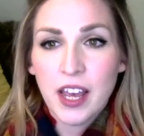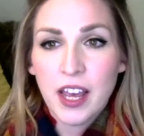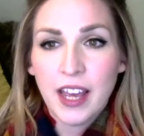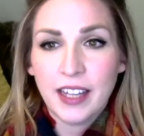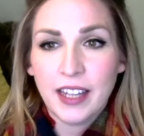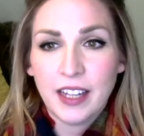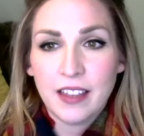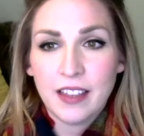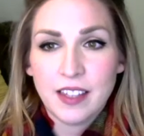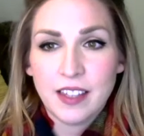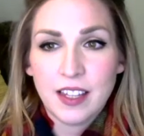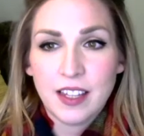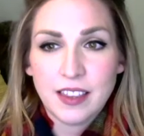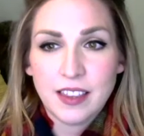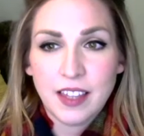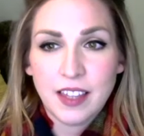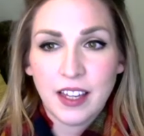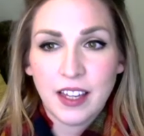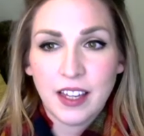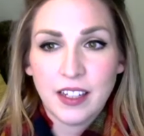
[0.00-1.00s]
And I think
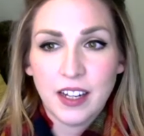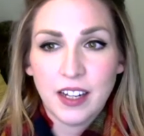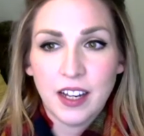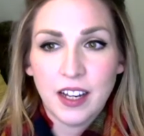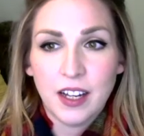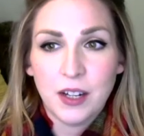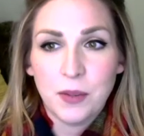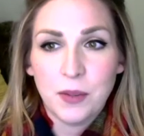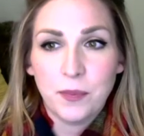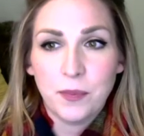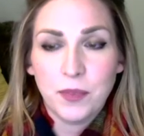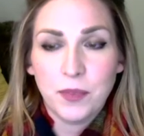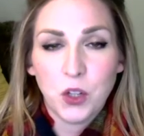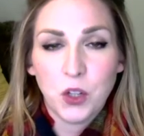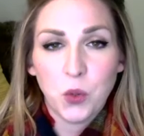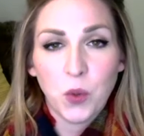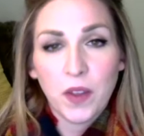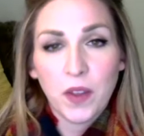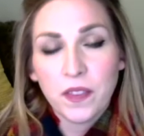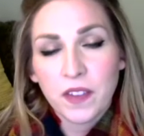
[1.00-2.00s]
that,
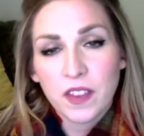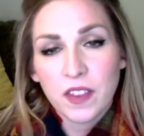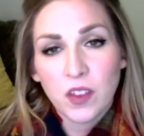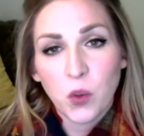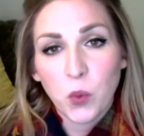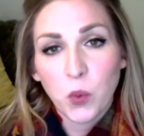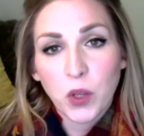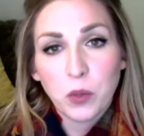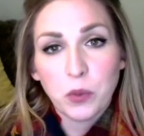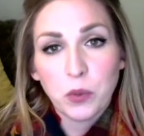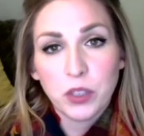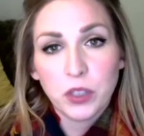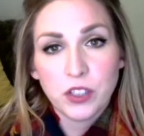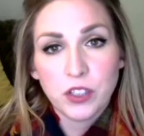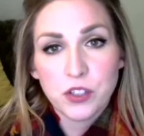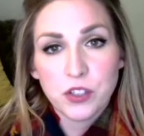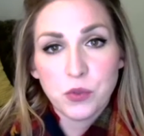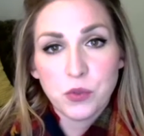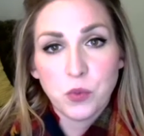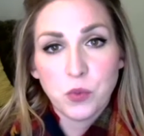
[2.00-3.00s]
one thing that we really
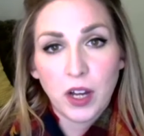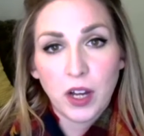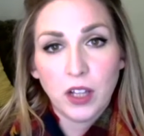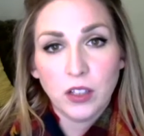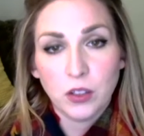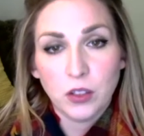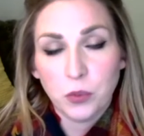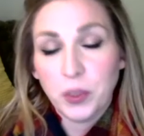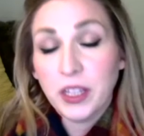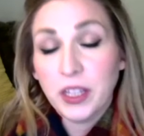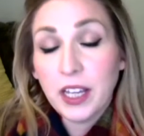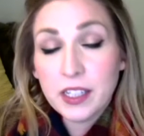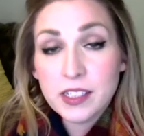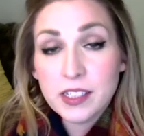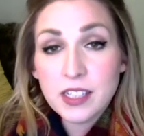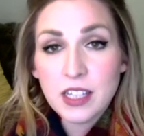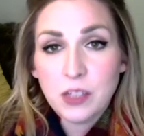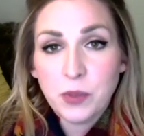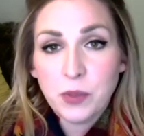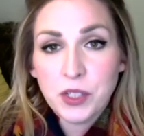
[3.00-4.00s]
do well, or we like to
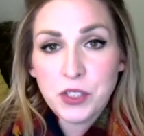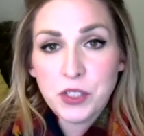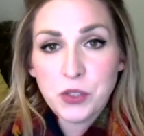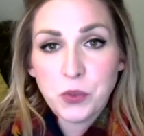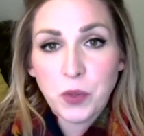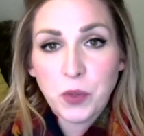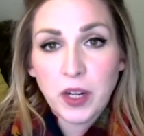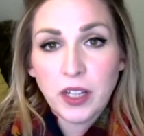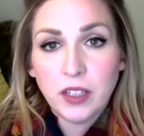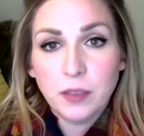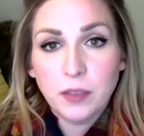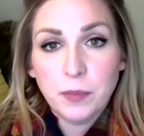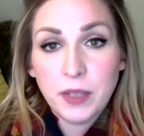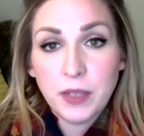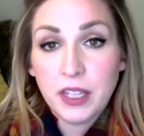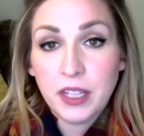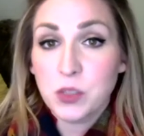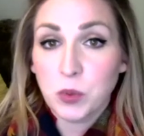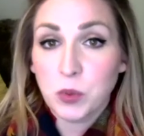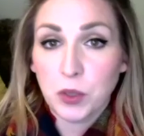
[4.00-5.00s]
say that we do well
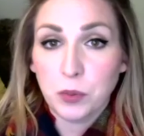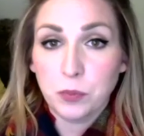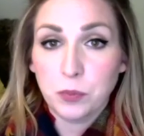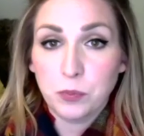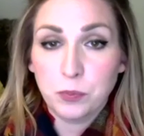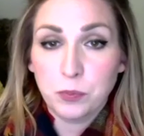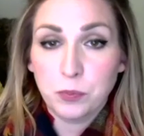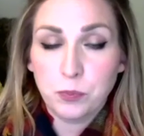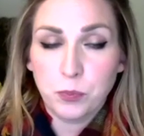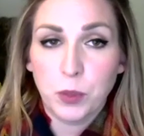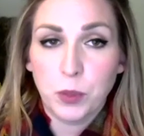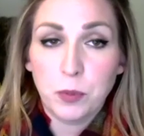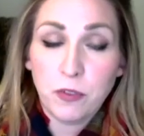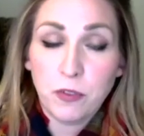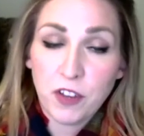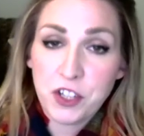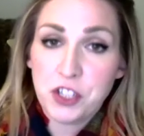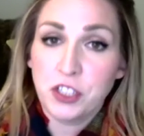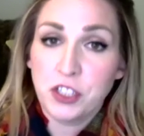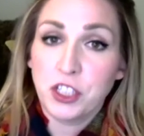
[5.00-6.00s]
because we're
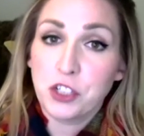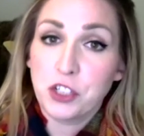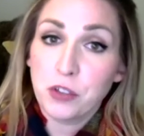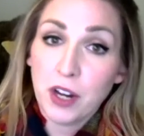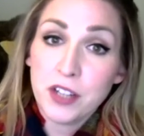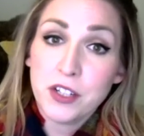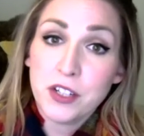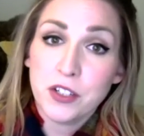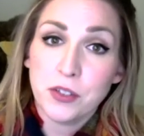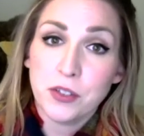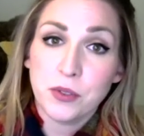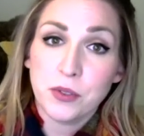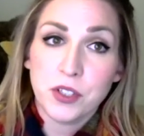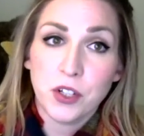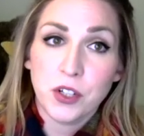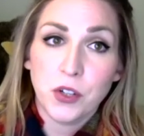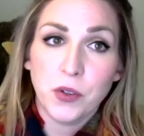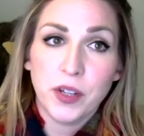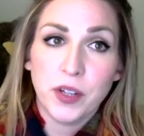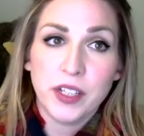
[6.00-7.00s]
professionally trained to do
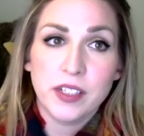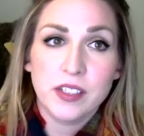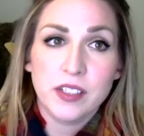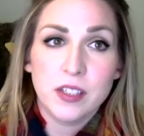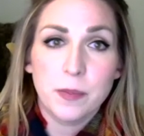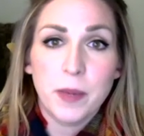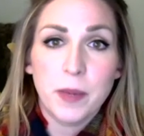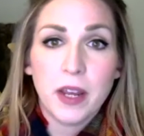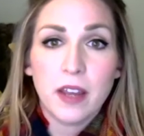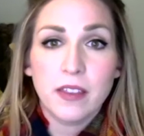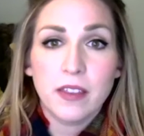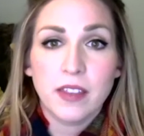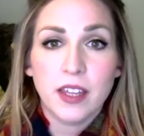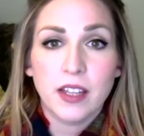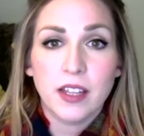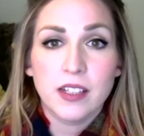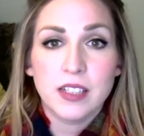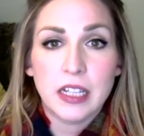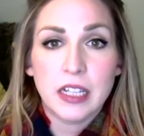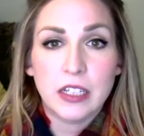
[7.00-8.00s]
so, is to pick
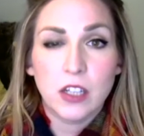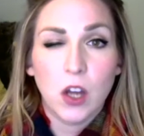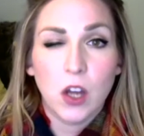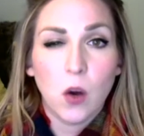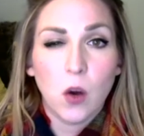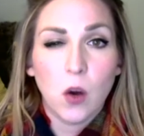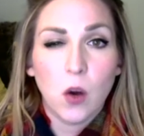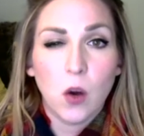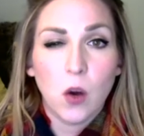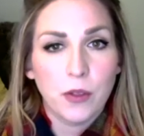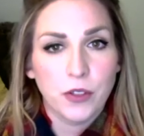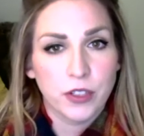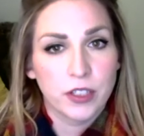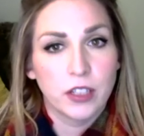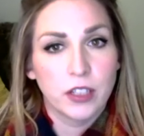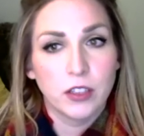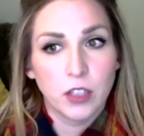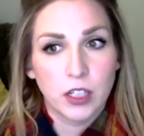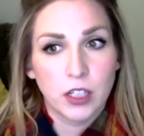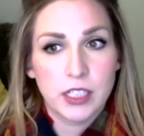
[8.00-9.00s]
things and know how they're going
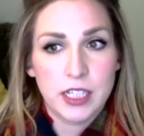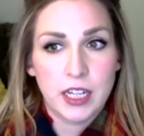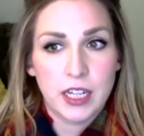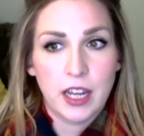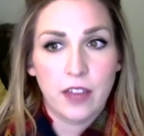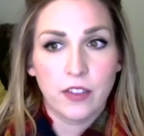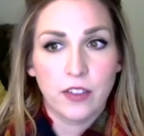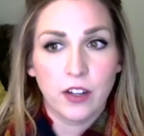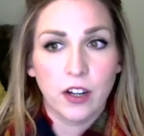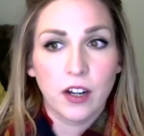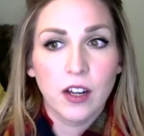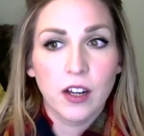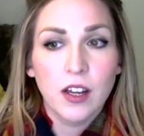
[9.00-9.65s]
to look together.